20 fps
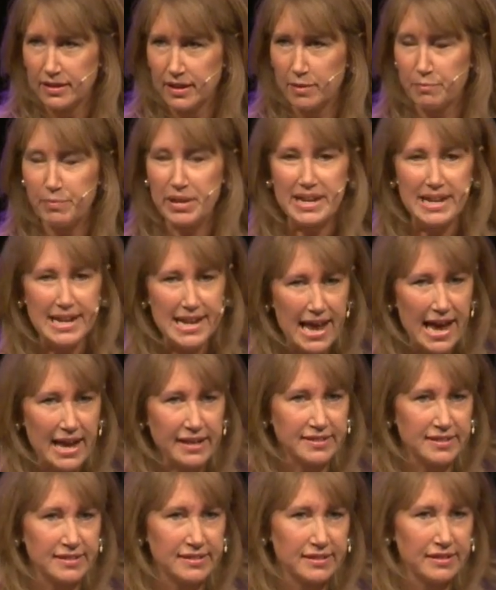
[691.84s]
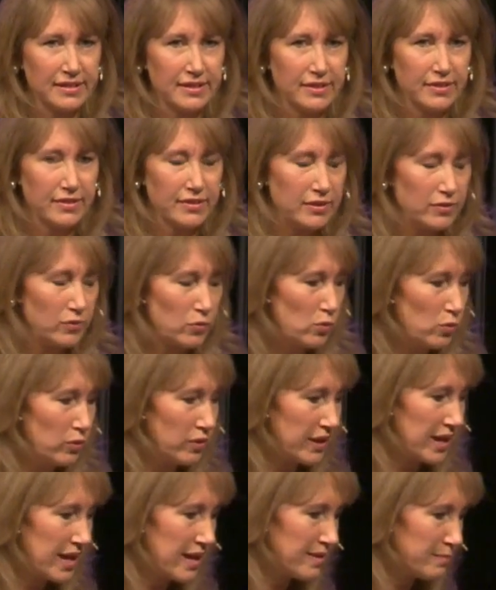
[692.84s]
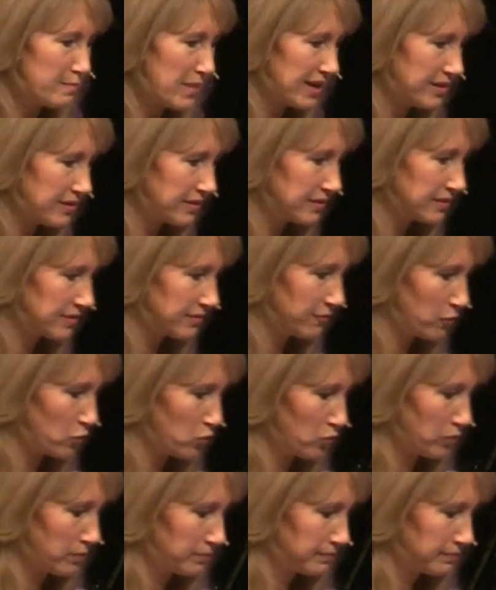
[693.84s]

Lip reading: and be less than all that he's made us for.